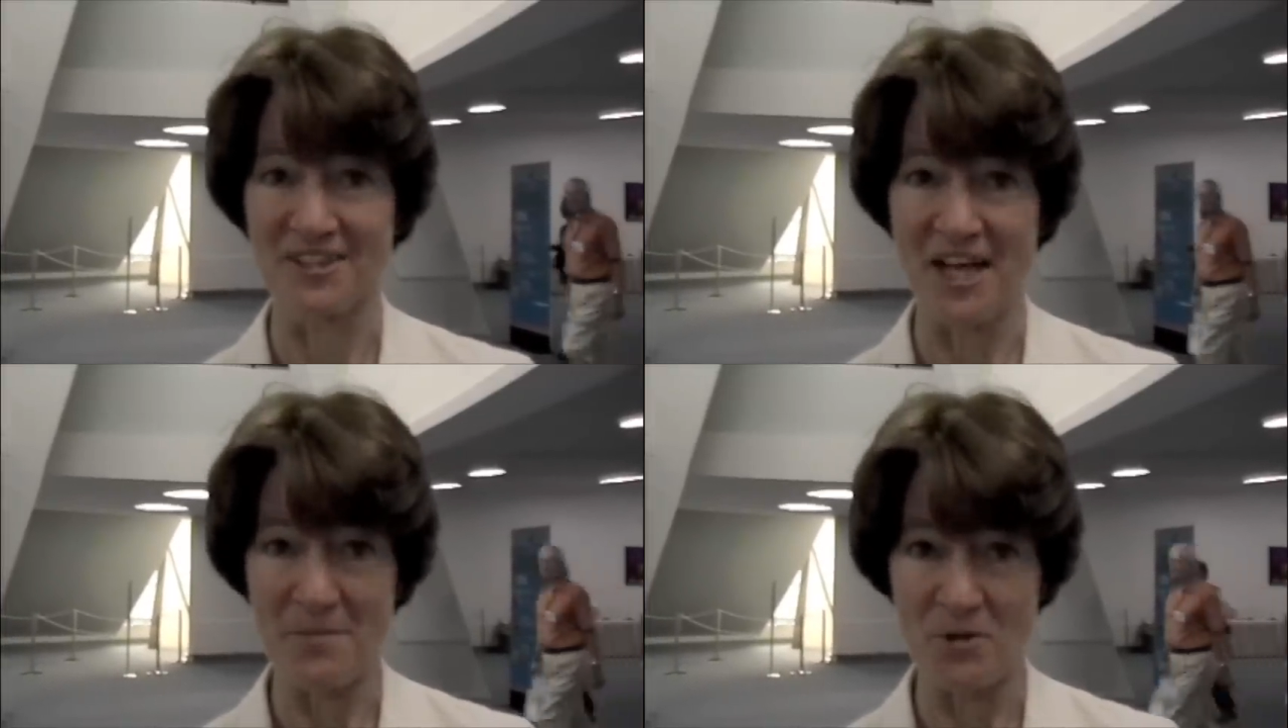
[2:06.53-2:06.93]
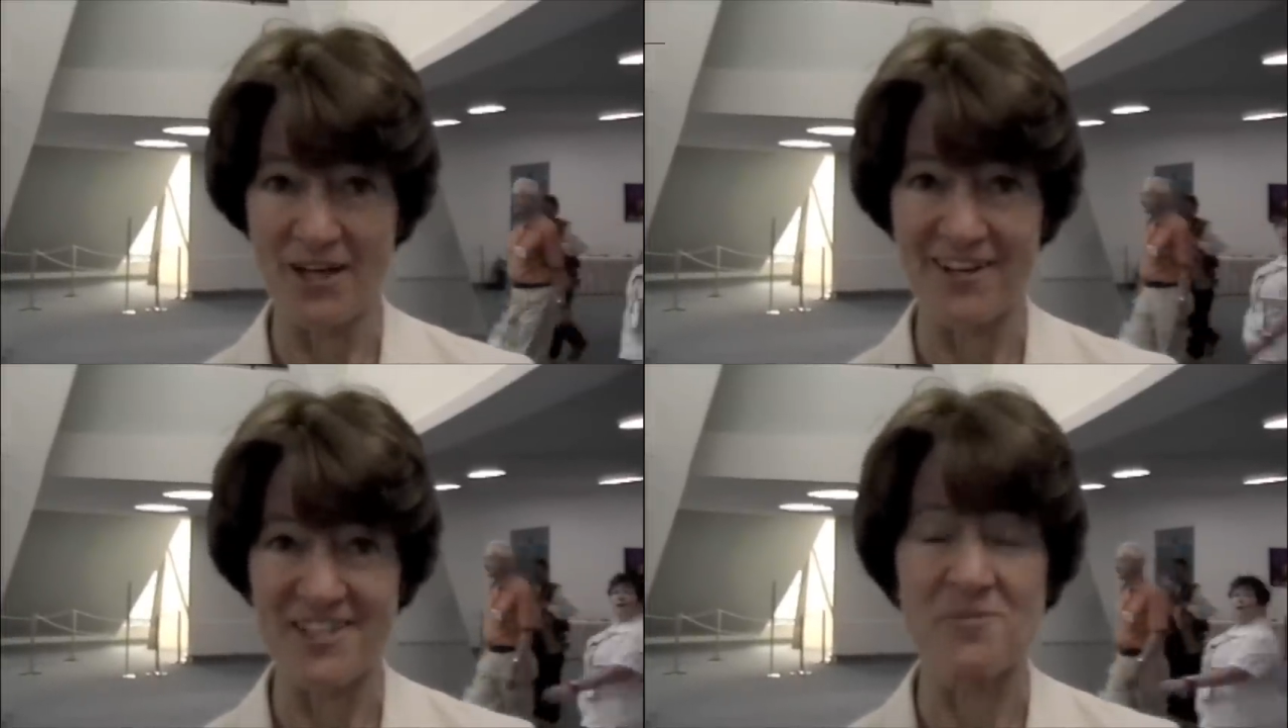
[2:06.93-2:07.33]

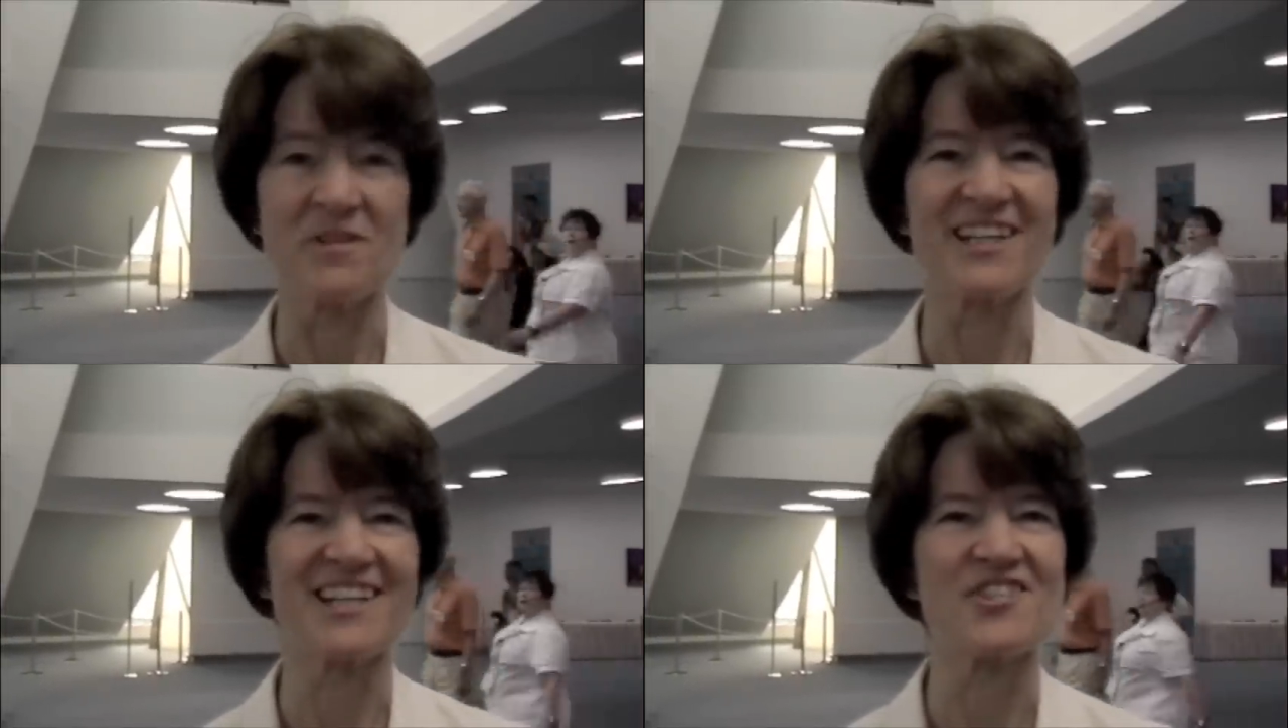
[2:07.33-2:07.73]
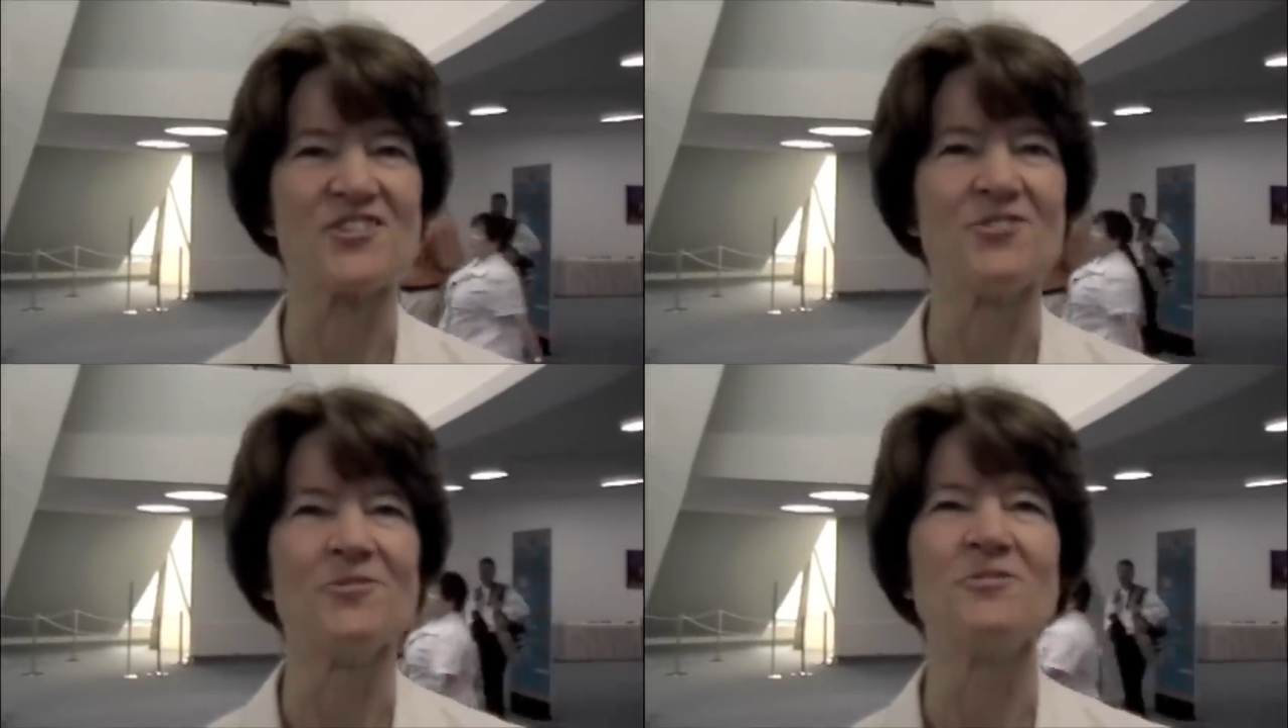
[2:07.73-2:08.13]
libraries
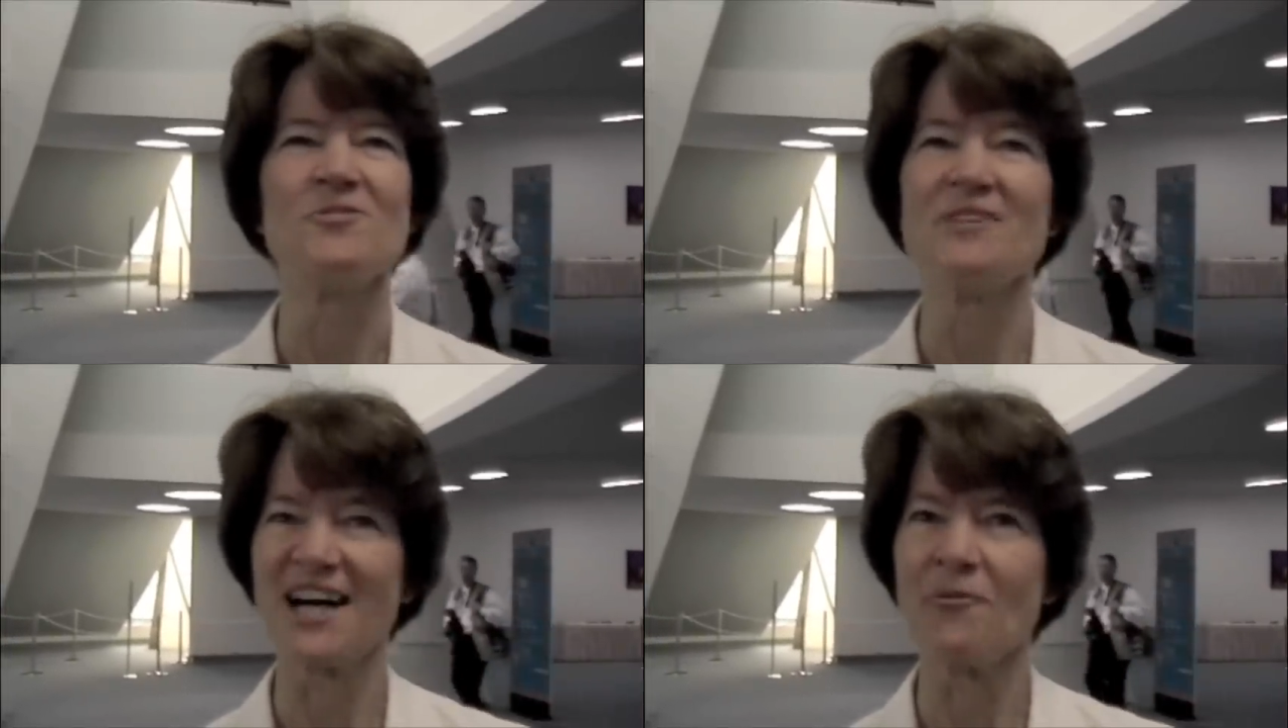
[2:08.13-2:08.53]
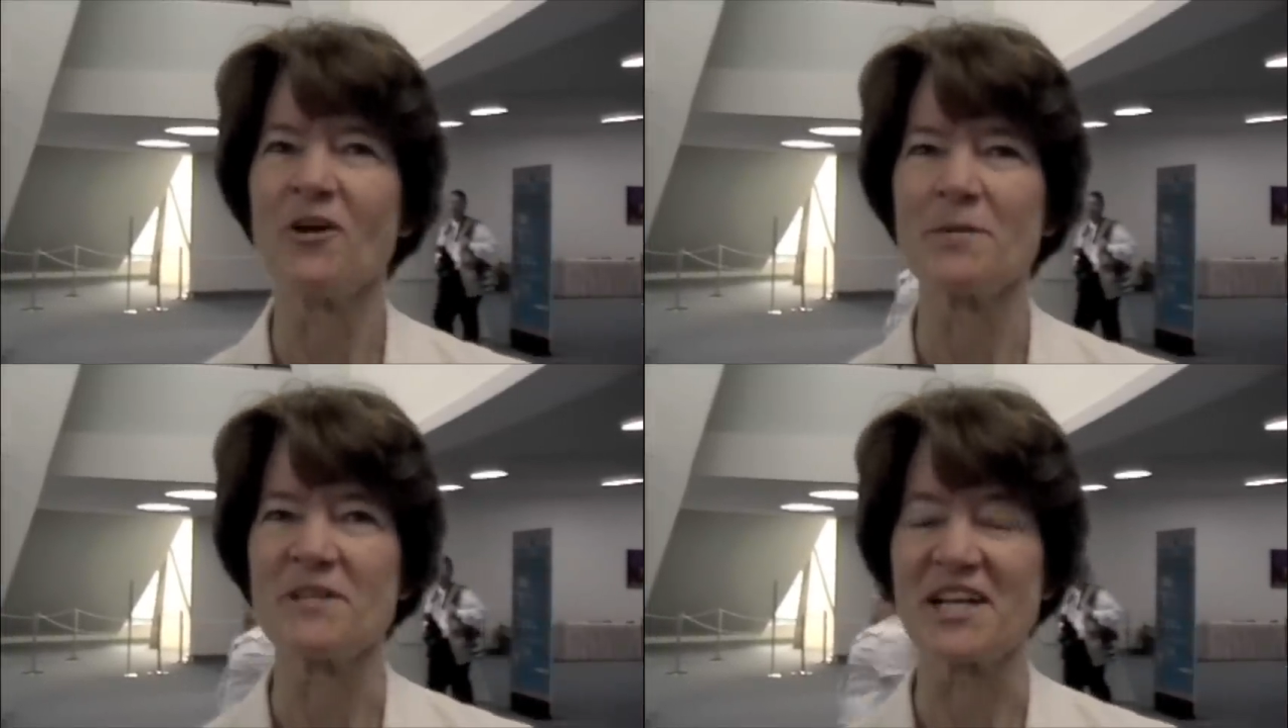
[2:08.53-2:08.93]
because you do not
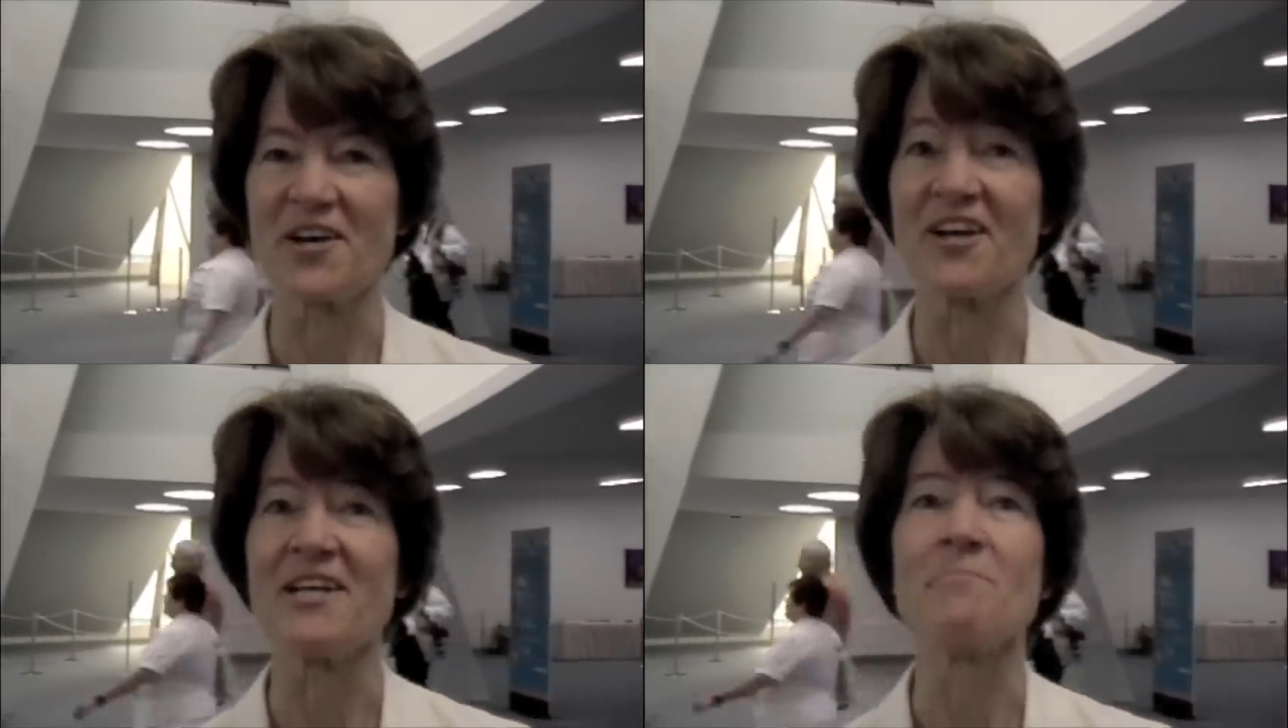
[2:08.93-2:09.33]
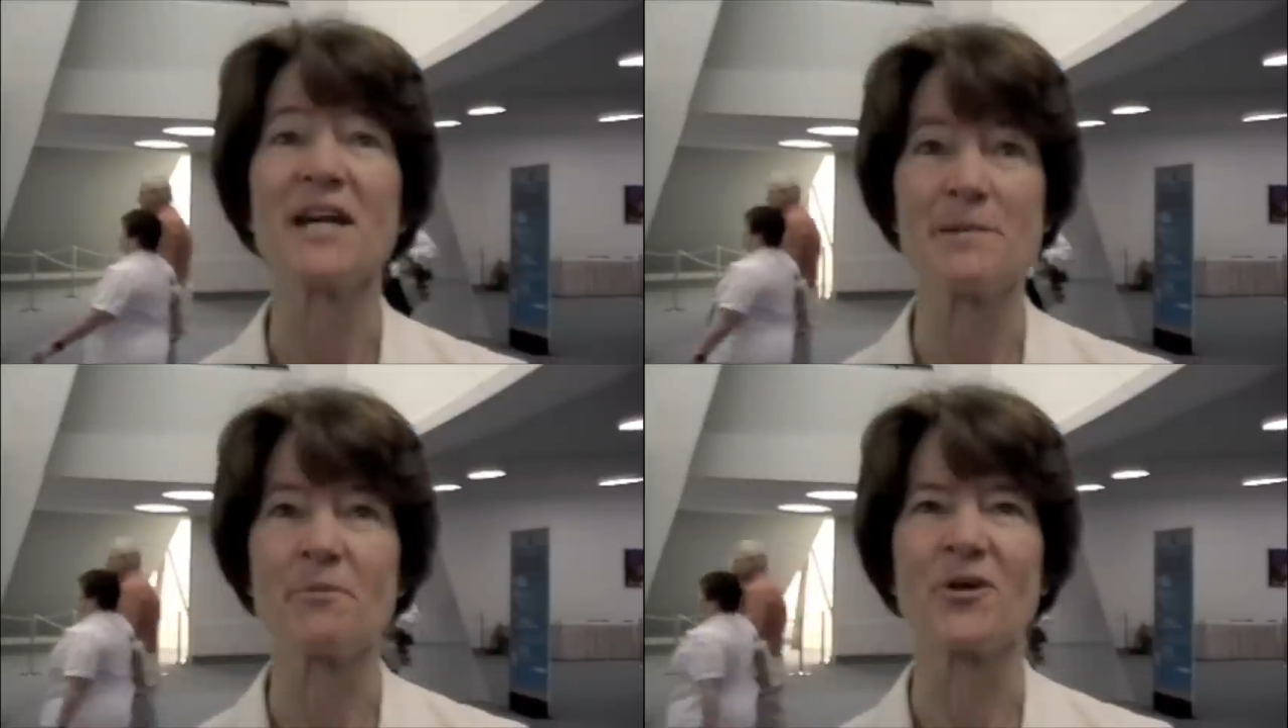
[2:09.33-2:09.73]
want to be carrying
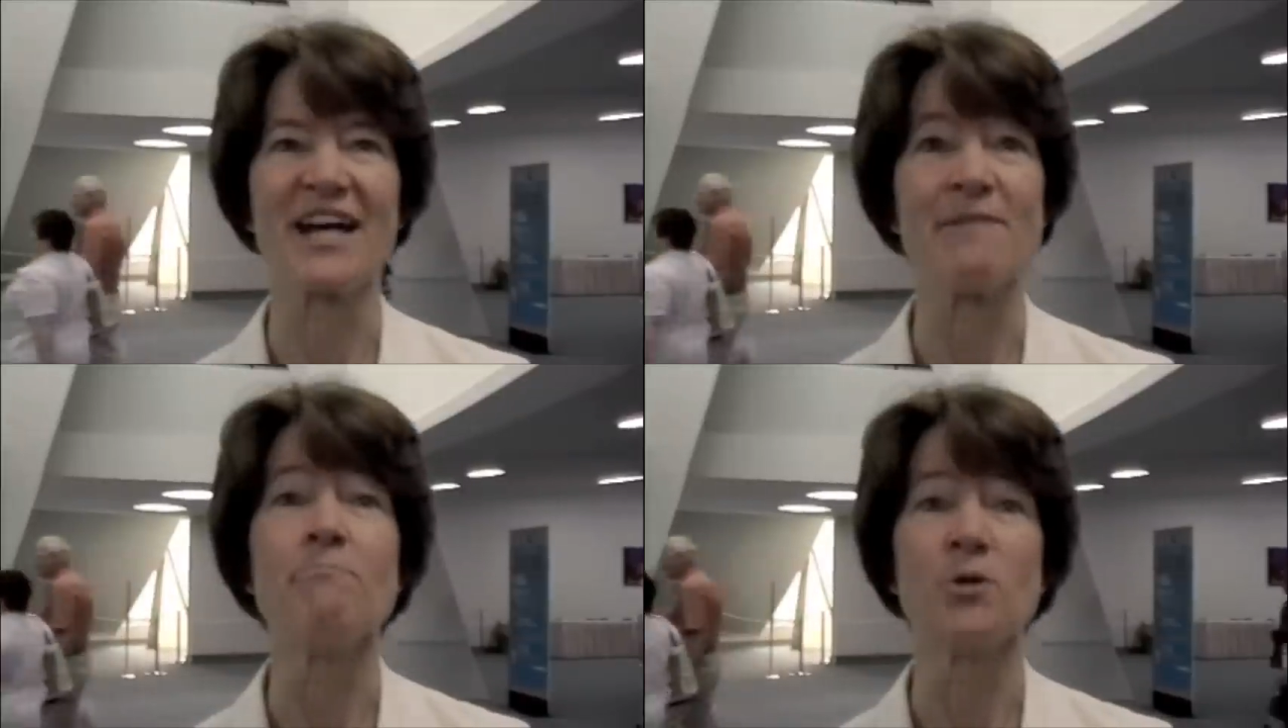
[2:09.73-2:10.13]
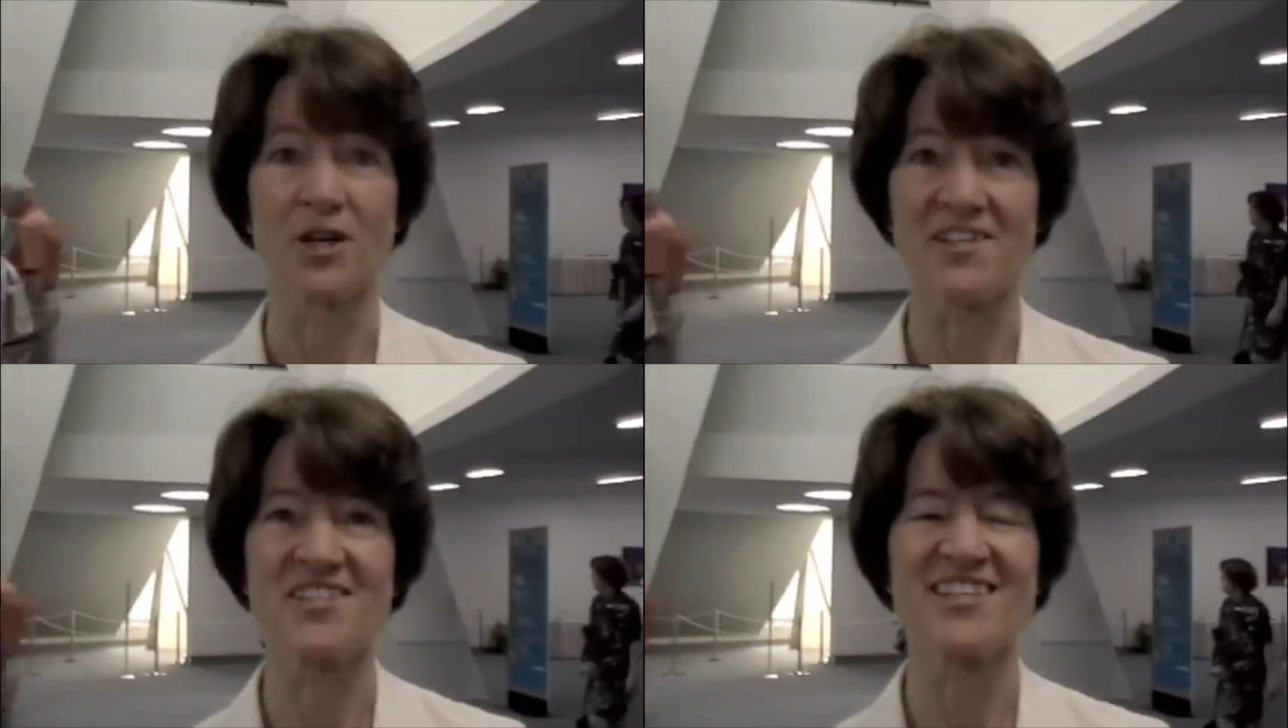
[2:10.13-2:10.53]
paper and
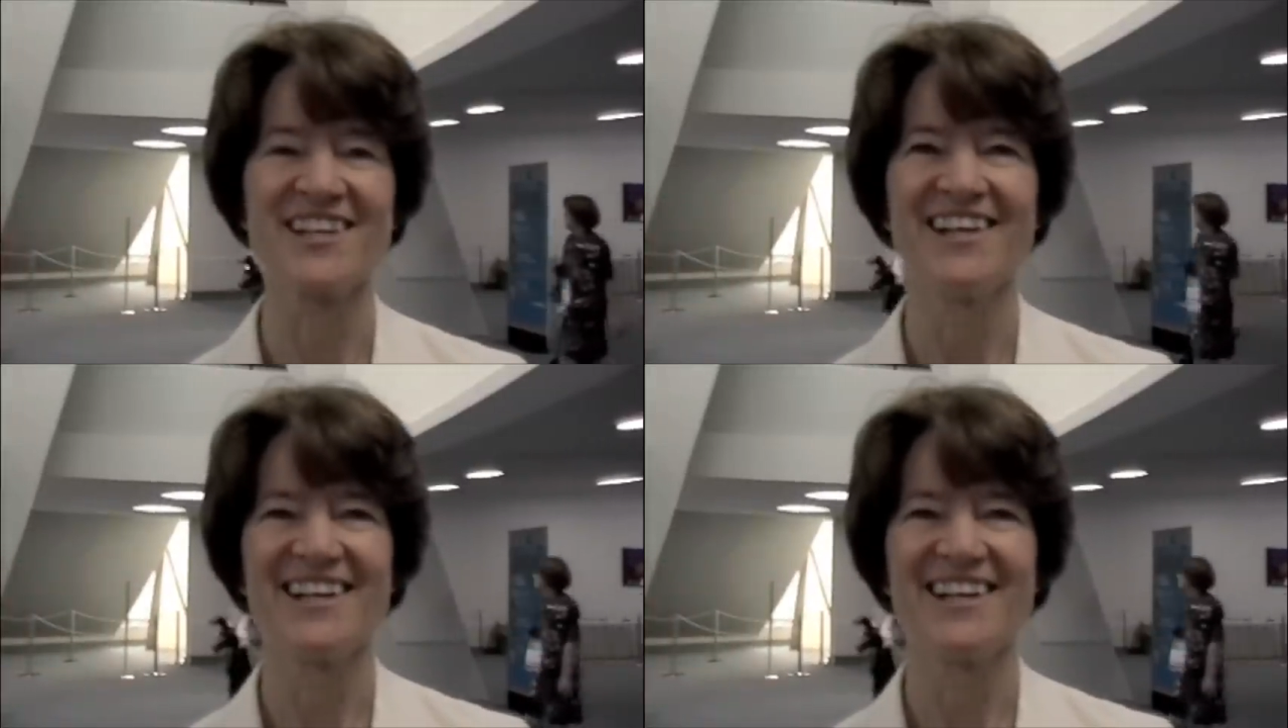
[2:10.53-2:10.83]
books